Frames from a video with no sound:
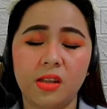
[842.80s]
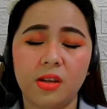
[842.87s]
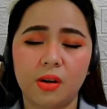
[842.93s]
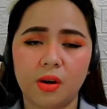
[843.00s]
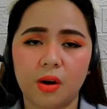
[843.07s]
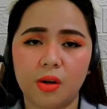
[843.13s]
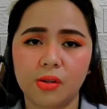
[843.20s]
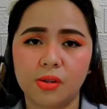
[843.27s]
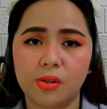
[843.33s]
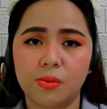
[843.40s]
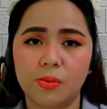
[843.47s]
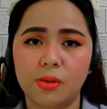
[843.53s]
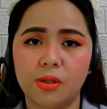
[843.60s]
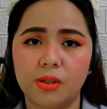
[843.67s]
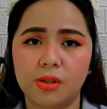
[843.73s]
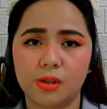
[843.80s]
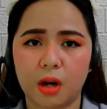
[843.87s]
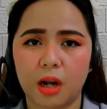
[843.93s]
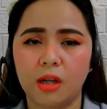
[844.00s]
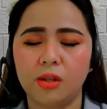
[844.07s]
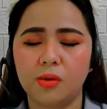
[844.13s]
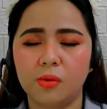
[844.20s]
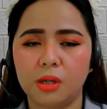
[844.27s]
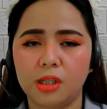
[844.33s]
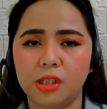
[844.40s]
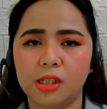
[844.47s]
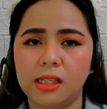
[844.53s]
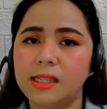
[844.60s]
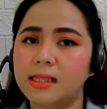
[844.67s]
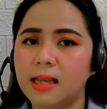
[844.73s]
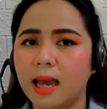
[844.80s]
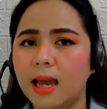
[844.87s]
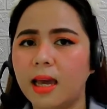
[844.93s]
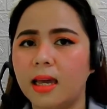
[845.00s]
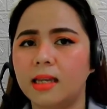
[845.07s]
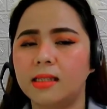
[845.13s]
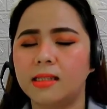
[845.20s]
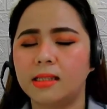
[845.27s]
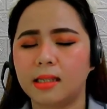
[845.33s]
the customer trying to wash his hands,